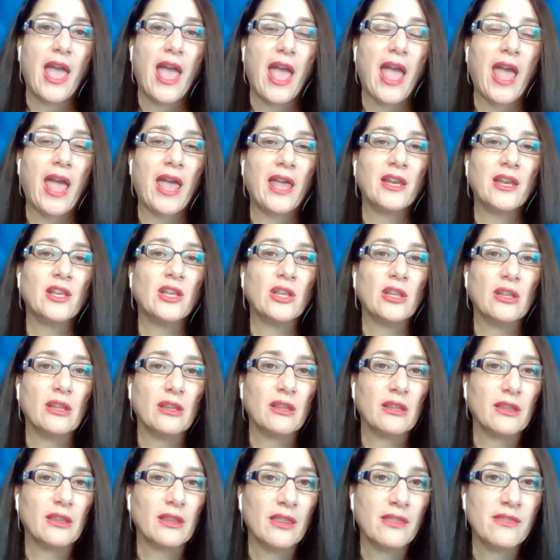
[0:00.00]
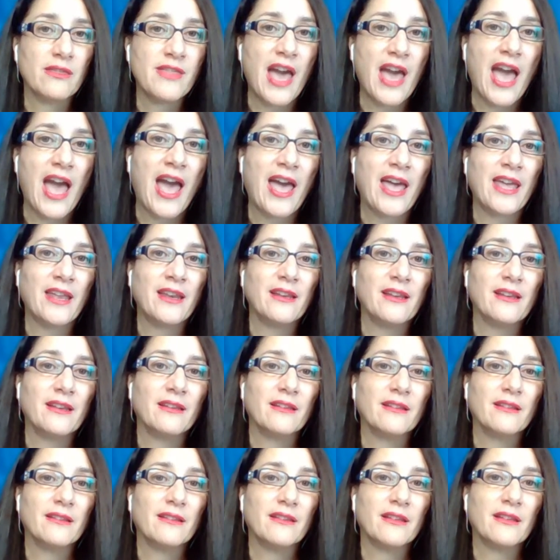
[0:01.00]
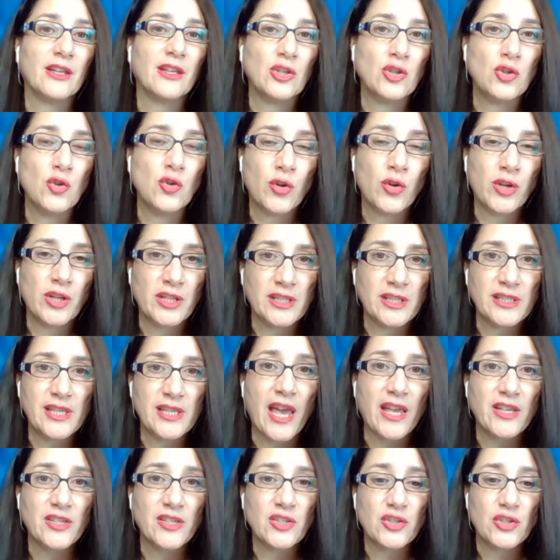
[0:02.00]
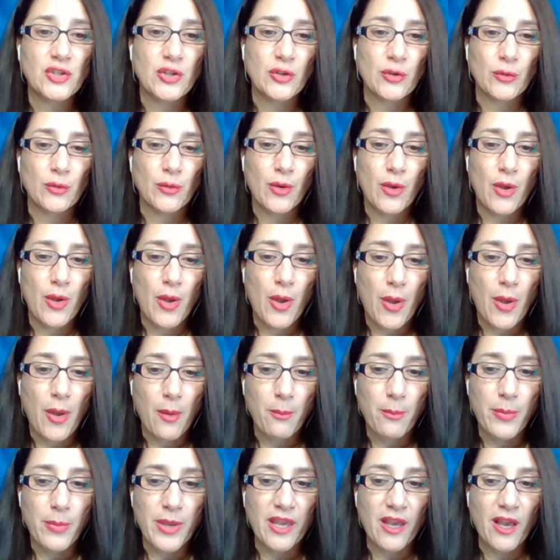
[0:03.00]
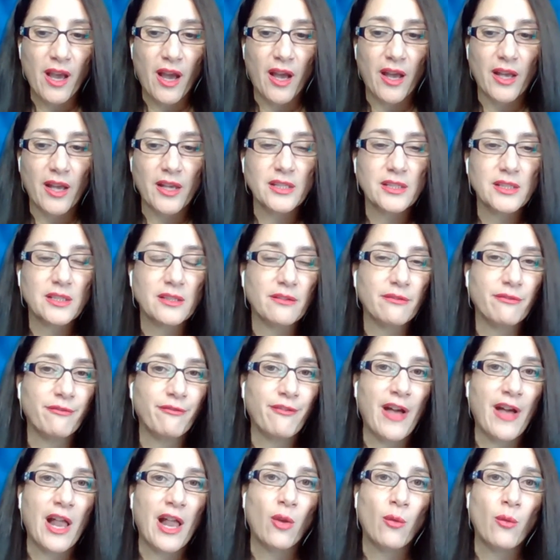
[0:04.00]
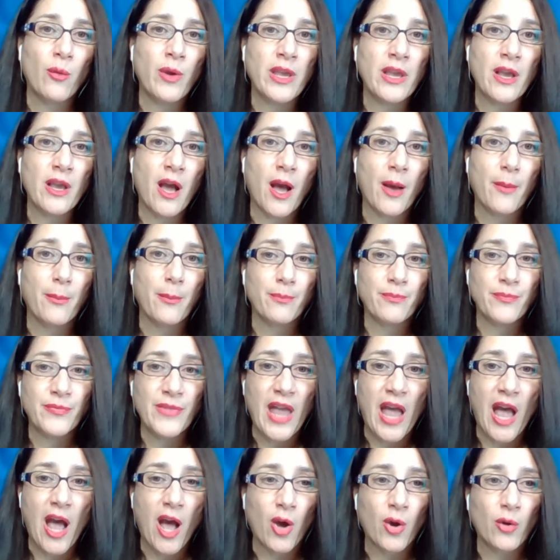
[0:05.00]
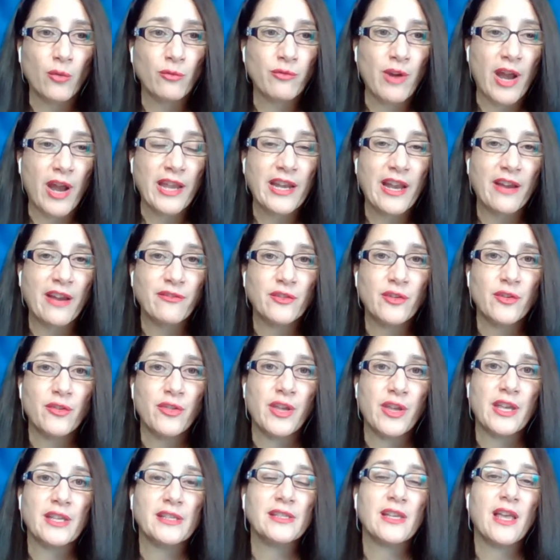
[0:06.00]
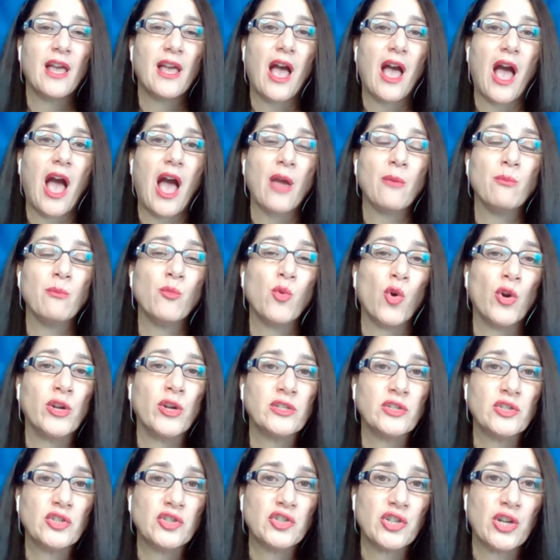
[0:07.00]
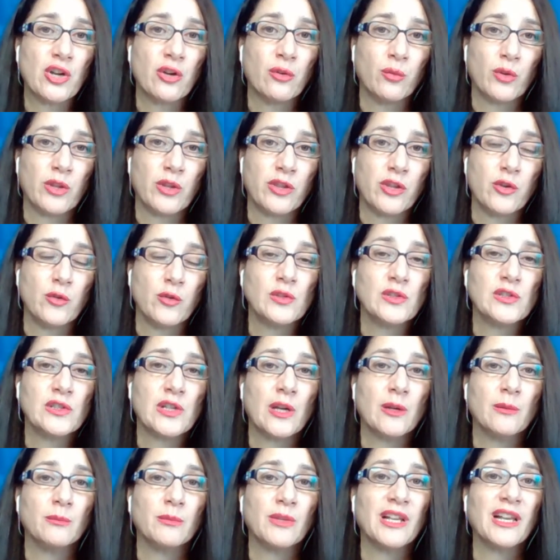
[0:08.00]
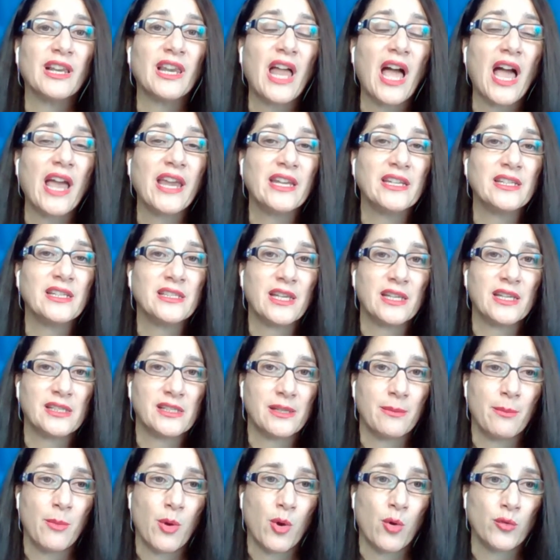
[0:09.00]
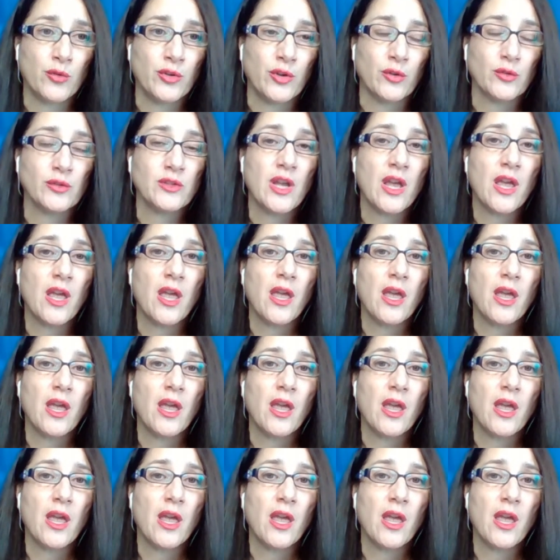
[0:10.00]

And that you can attest to, because following up now, right after this, I'm going to share with you some client testimonials